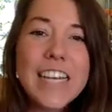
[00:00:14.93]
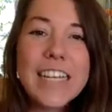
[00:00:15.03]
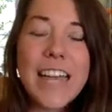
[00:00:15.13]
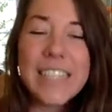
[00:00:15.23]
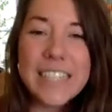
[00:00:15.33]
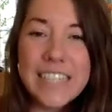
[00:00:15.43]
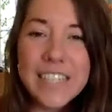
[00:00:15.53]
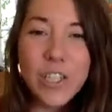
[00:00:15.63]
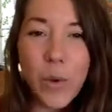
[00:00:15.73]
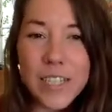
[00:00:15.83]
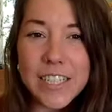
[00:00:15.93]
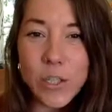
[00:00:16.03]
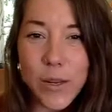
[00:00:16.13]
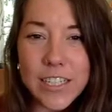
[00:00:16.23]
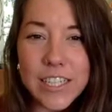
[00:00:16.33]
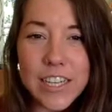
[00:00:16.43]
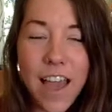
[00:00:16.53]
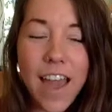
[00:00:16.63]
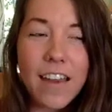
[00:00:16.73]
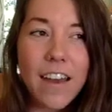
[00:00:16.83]
19th, 2020,
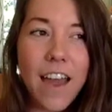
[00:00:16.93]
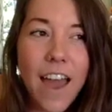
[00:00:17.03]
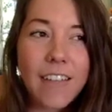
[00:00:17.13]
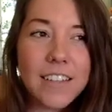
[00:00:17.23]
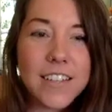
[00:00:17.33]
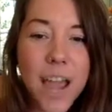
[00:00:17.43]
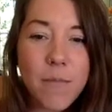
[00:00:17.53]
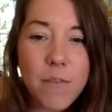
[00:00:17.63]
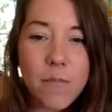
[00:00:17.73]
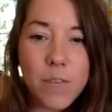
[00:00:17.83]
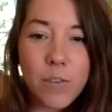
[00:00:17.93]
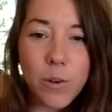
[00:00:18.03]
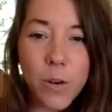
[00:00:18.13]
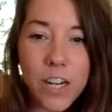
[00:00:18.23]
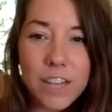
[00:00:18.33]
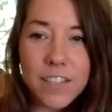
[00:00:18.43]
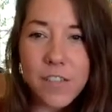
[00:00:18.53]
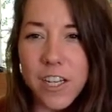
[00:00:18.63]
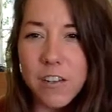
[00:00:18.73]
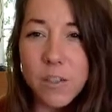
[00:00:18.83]
and at the time of me recording this
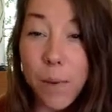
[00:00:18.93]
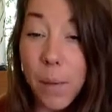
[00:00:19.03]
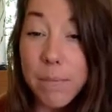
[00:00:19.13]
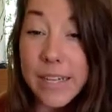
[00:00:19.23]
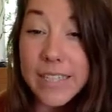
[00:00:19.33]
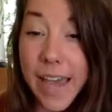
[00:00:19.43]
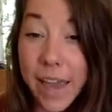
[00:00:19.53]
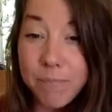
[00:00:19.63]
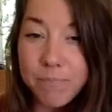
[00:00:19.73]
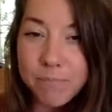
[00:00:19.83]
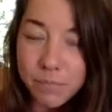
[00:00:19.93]
video, it's about midday.